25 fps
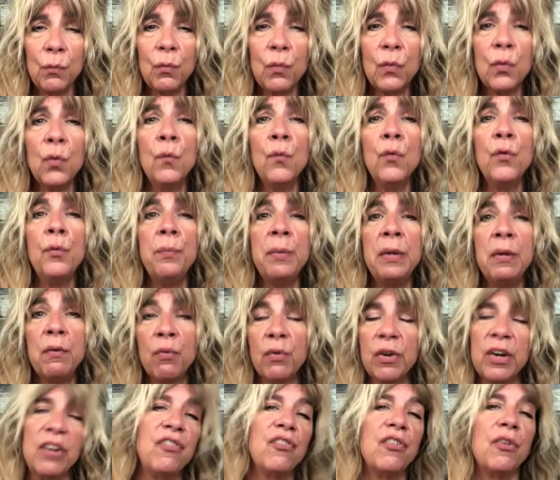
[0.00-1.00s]
would be
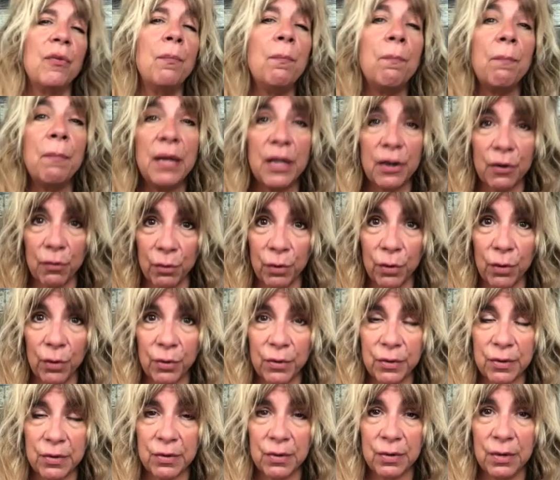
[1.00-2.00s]
rich in
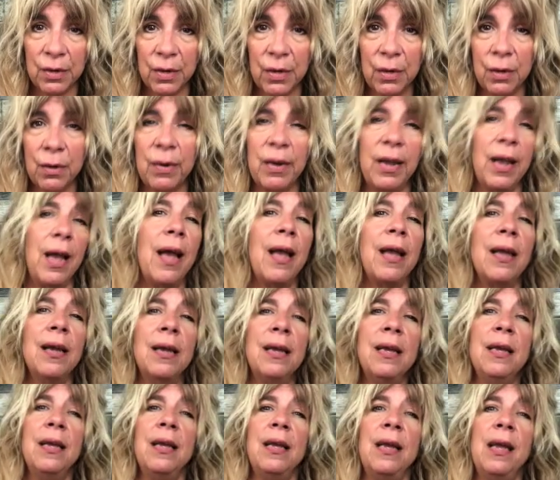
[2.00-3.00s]
minerals, okay?
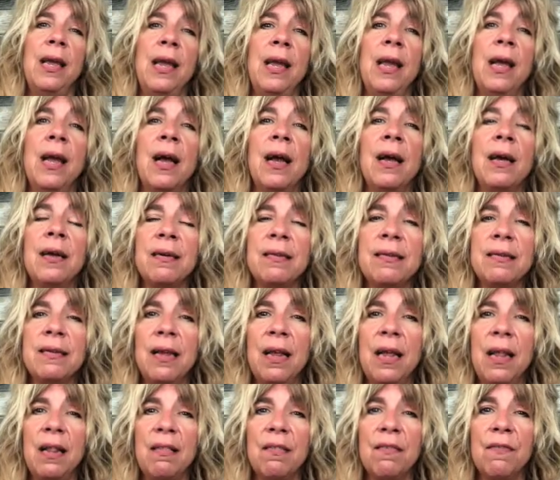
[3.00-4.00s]
And
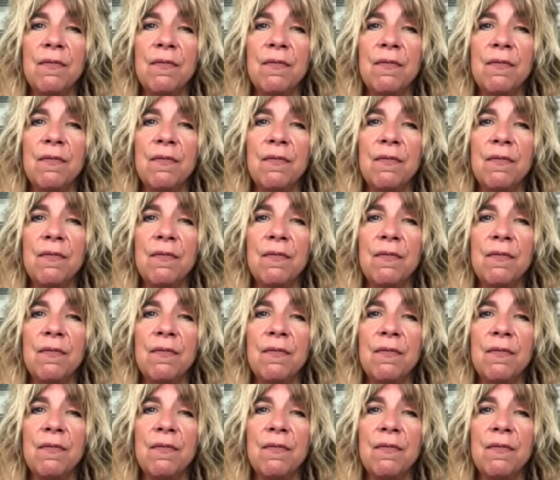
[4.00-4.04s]
it's